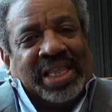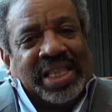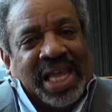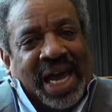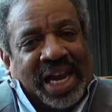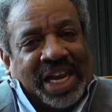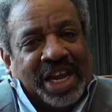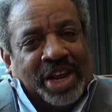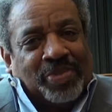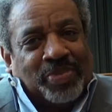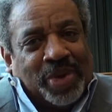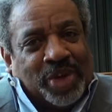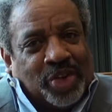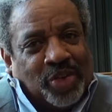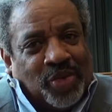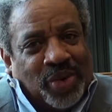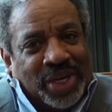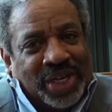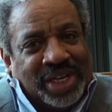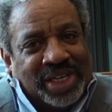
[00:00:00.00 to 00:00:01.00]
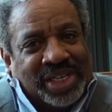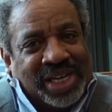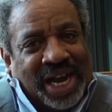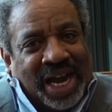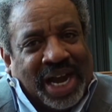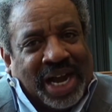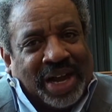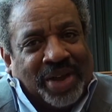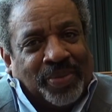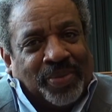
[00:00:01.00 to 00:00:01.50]
that in between
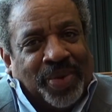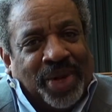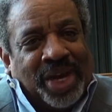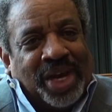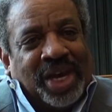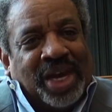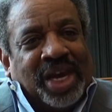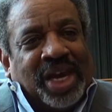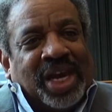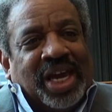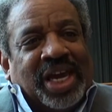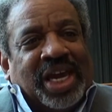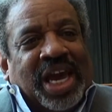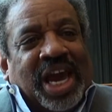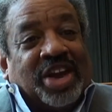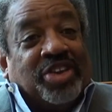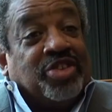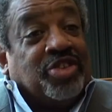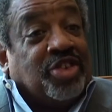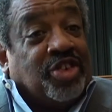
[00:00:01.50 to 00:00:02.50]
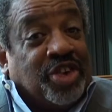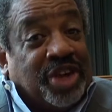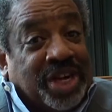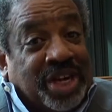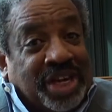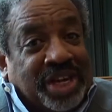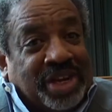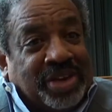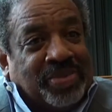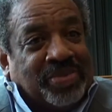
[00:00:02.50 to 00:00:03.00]
time, he had
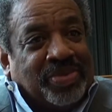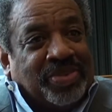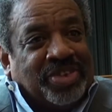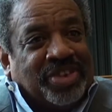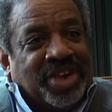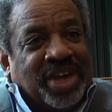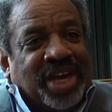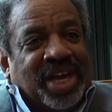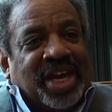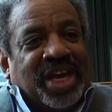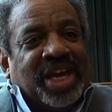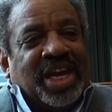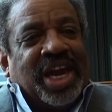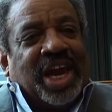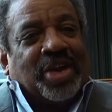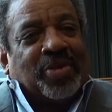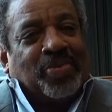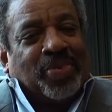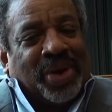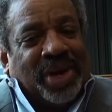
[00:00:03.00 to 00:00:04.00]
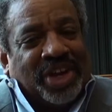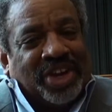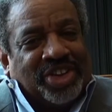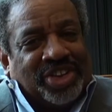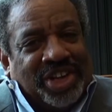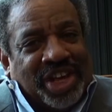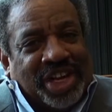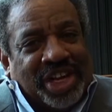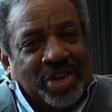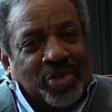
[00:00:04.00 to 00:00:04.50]
dreams. He had a
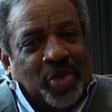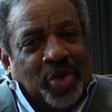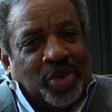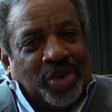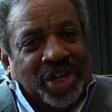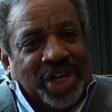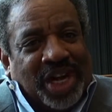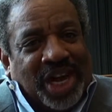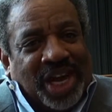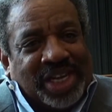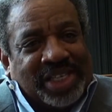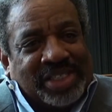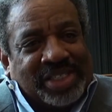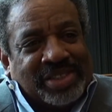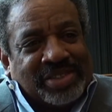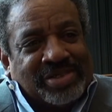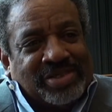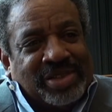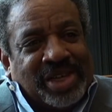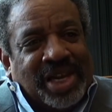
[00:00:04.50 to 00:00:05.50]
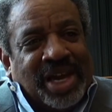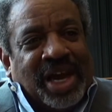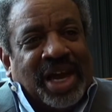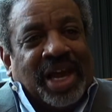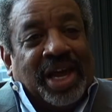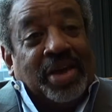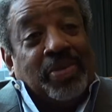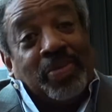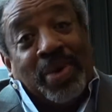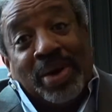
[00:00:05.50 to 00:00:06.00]
place that he wanted to get to.
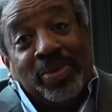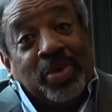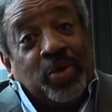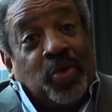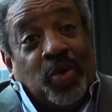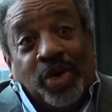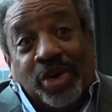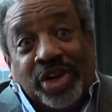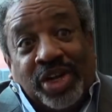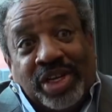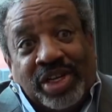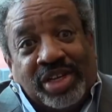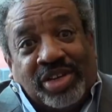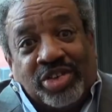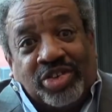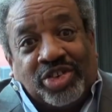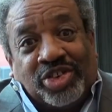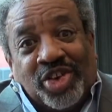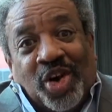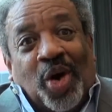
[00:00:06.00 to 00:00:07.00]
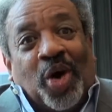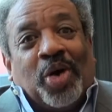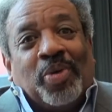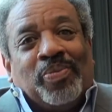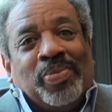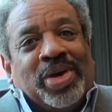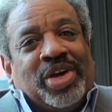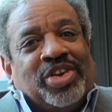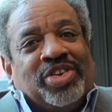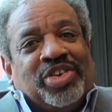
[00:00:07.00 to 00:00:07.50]
He maybe wanted to start a
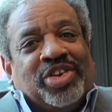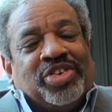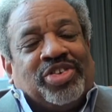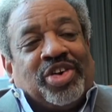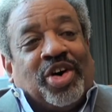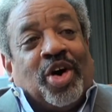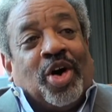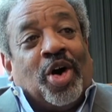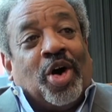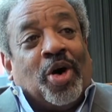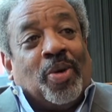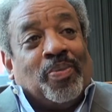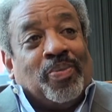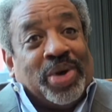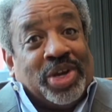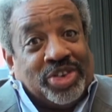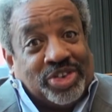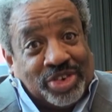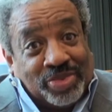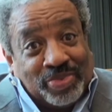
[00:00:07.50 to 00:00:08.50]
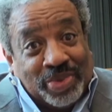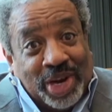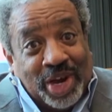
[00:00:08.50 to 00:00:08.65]
business or meet some